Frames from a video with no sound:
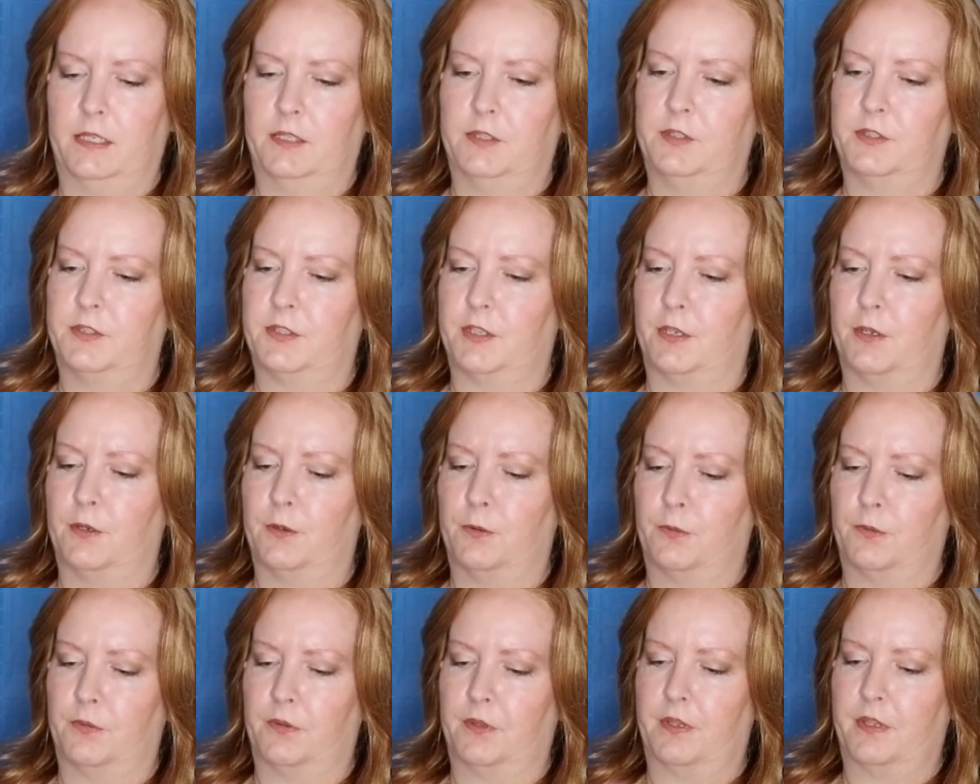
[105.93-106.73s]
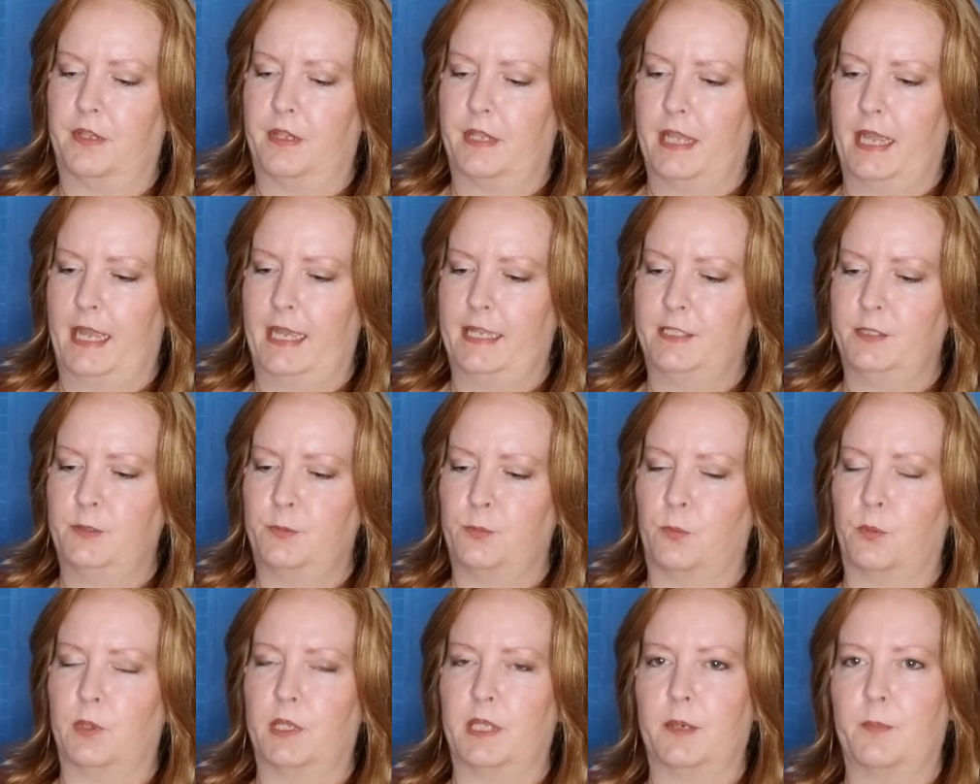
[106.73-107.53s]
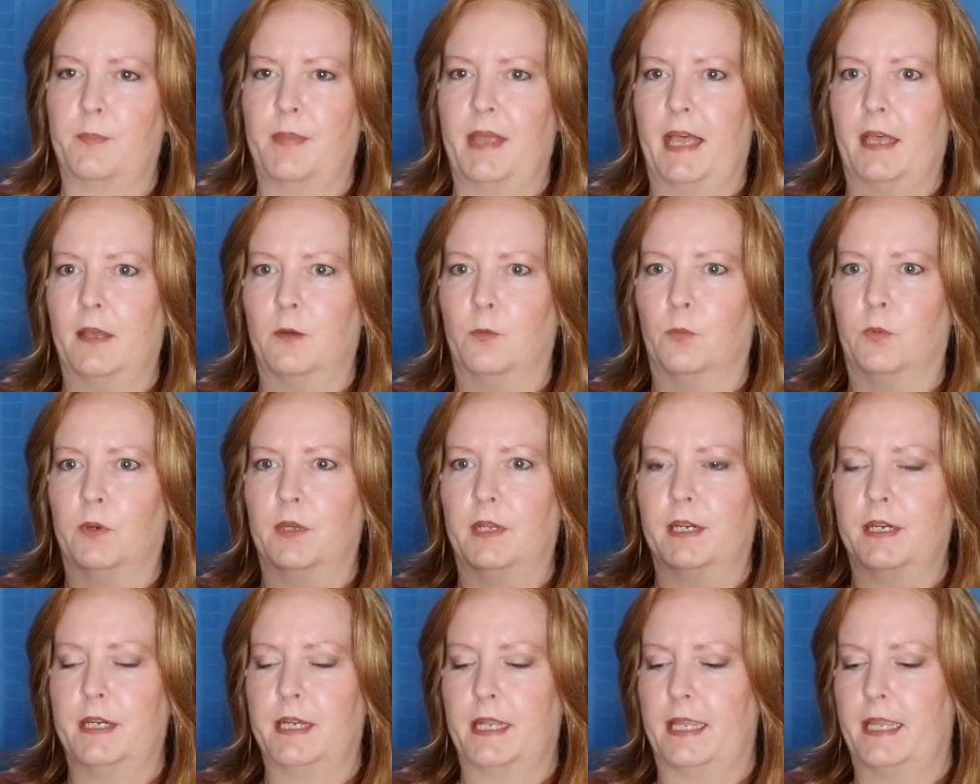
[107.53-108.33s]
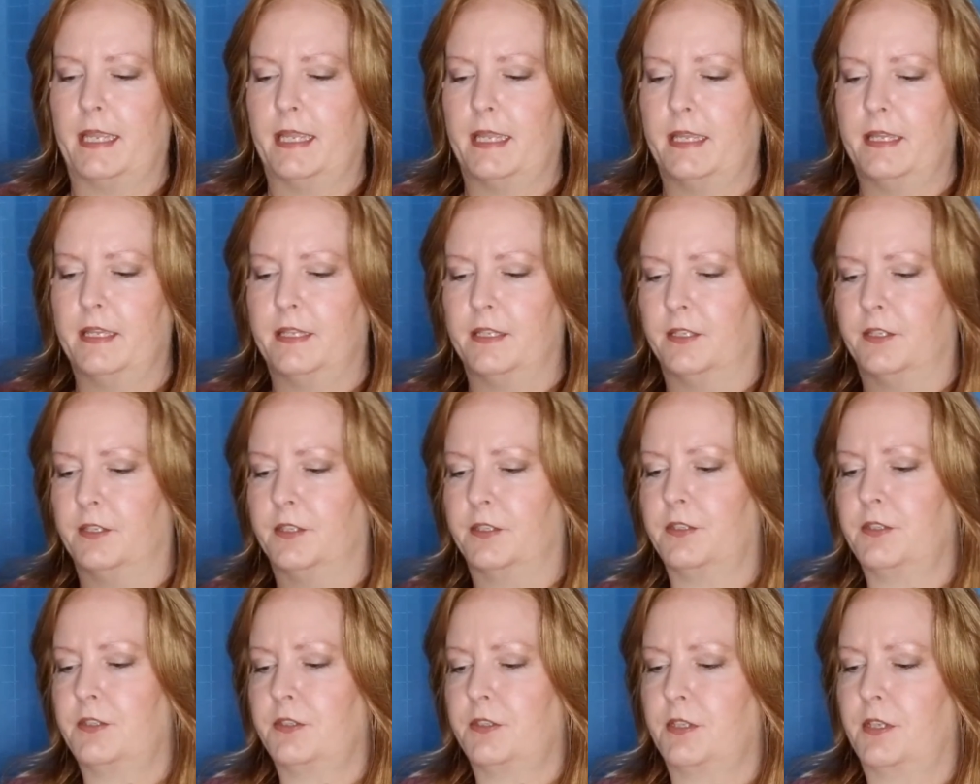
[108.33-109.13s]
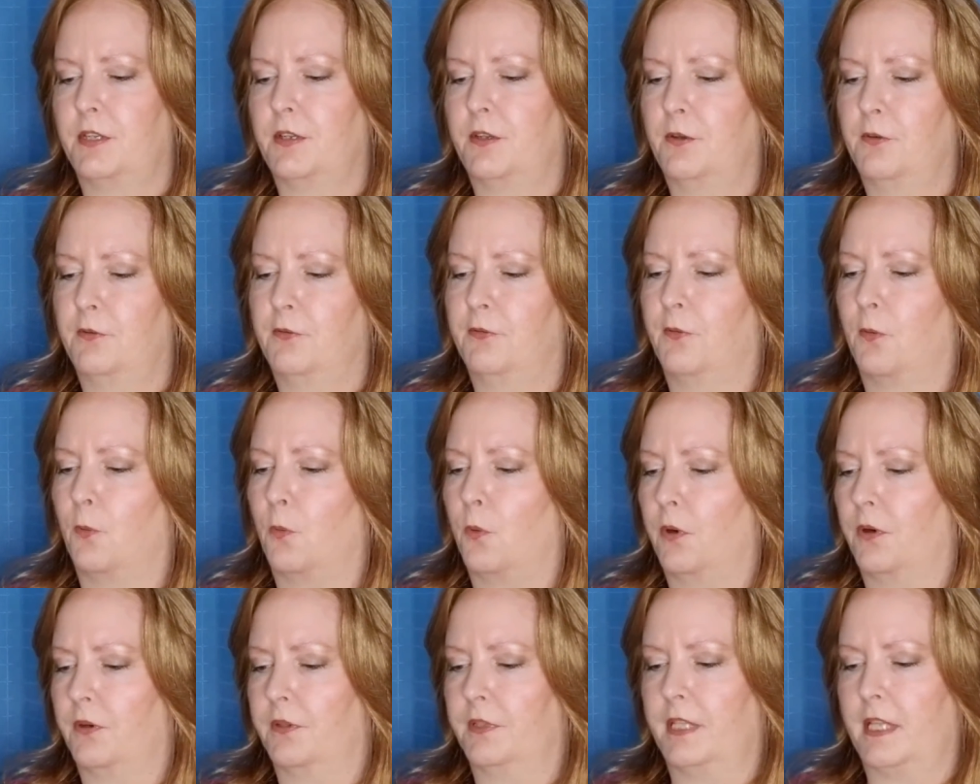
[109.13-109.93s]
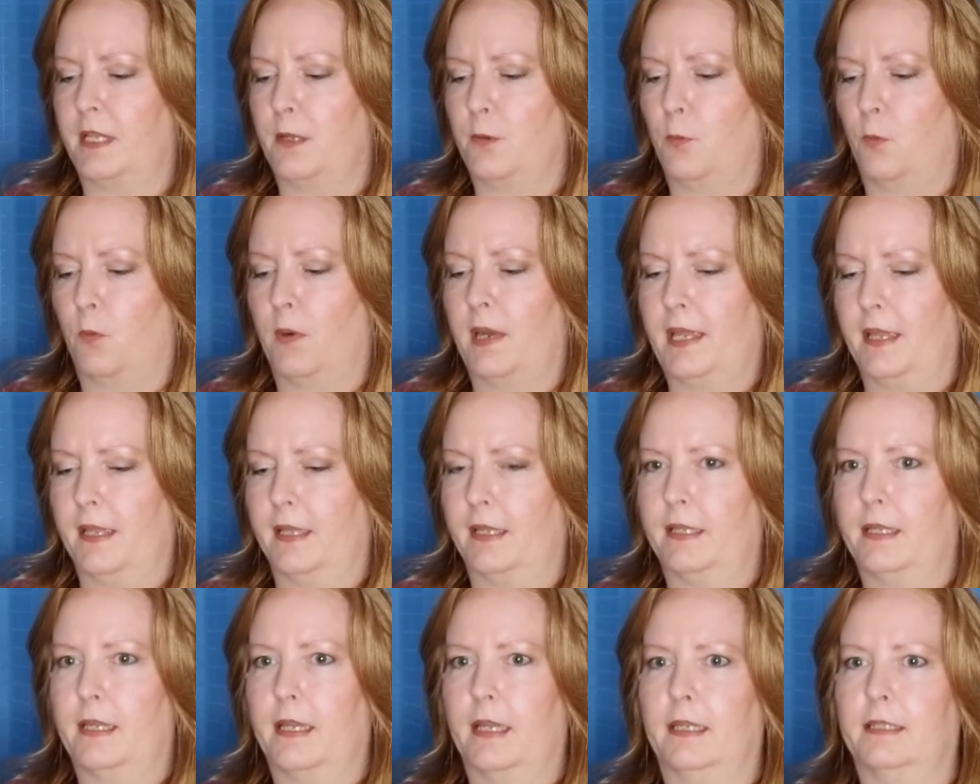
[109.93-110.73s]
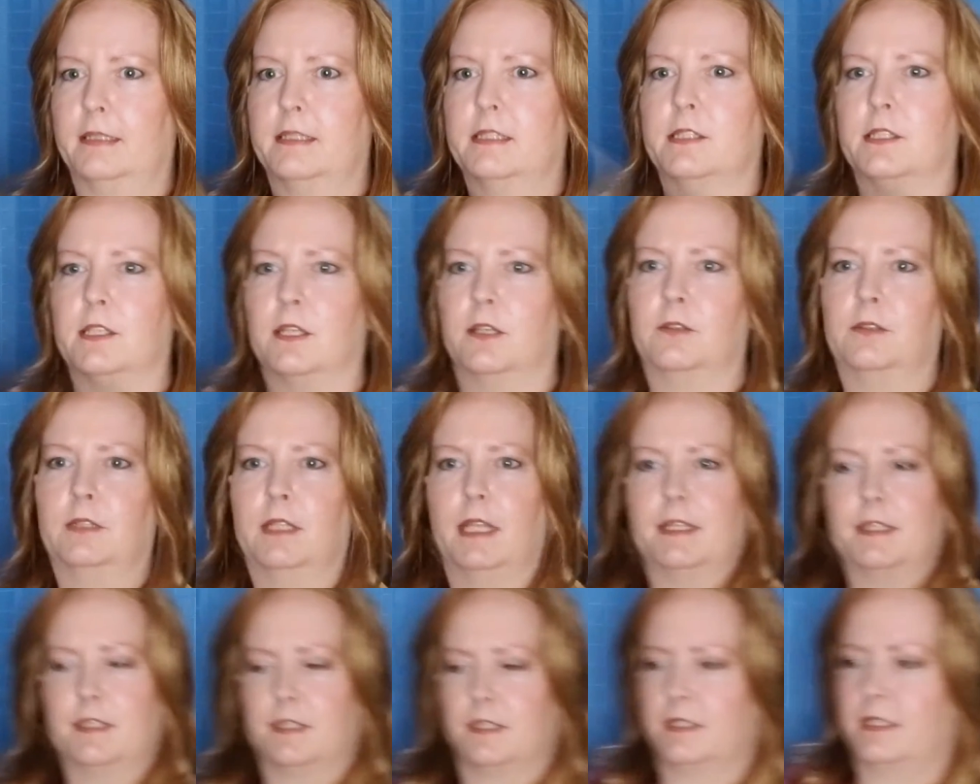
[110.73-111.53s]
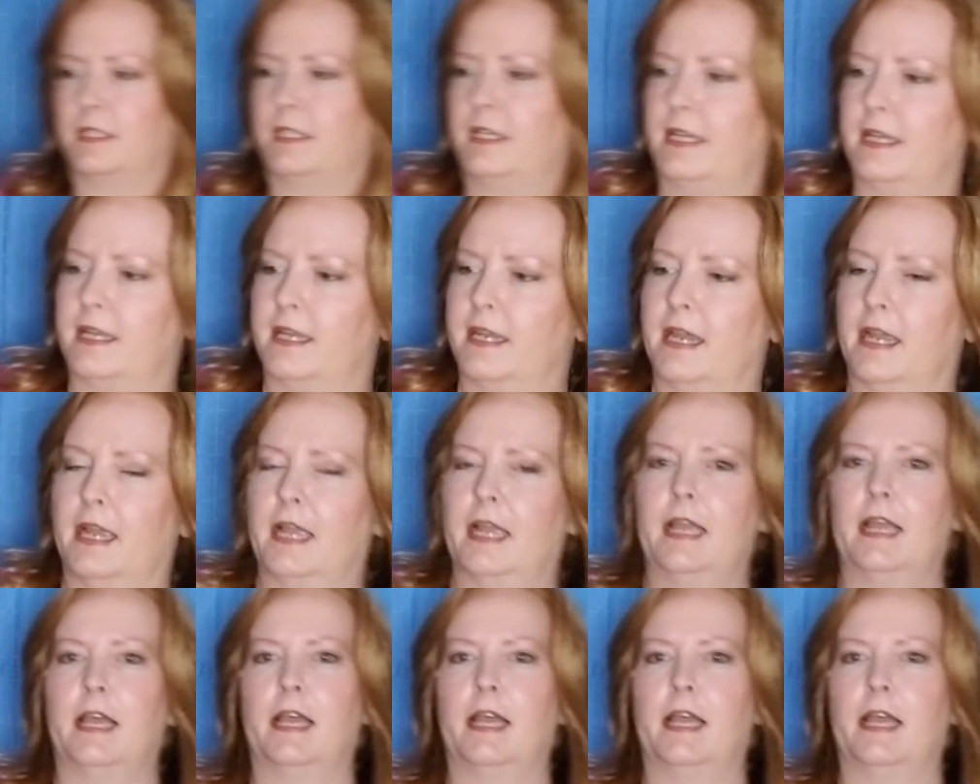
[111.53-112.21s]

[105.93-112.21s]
So that's about what it is for the wig. So let's see.